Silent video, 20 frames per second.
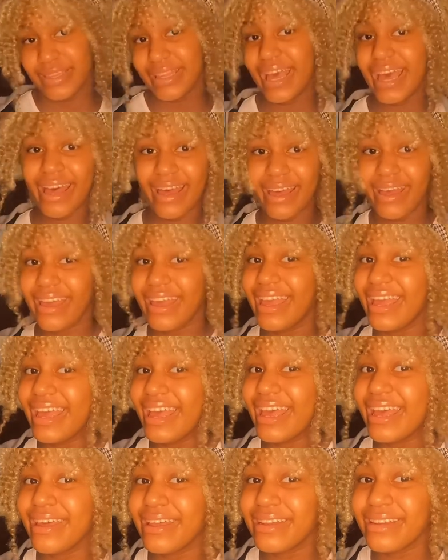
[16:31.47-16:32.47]
yeah,
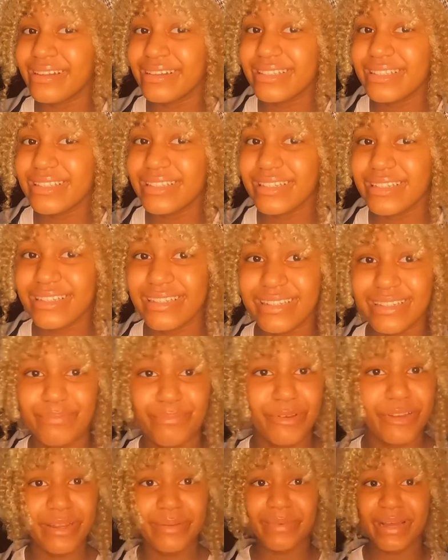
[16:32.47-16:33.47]
and
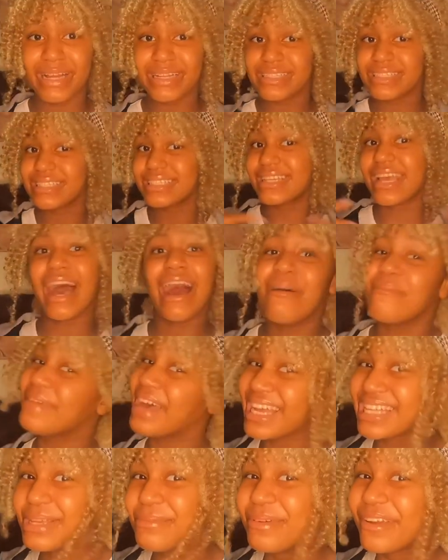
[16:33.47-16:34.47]
pretty much come
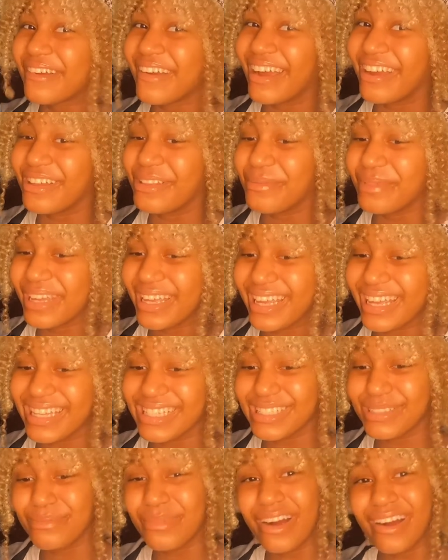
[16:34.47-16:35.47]
back to be great with me
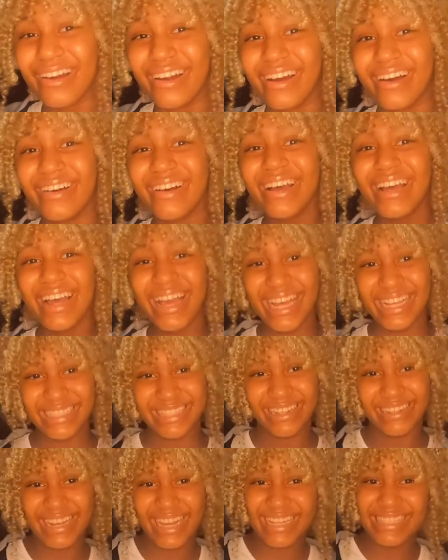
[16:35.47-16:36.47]
again tomorrow.
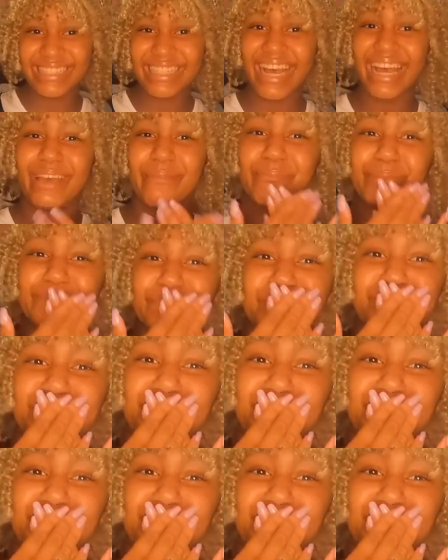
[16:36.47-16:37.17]
Until next time.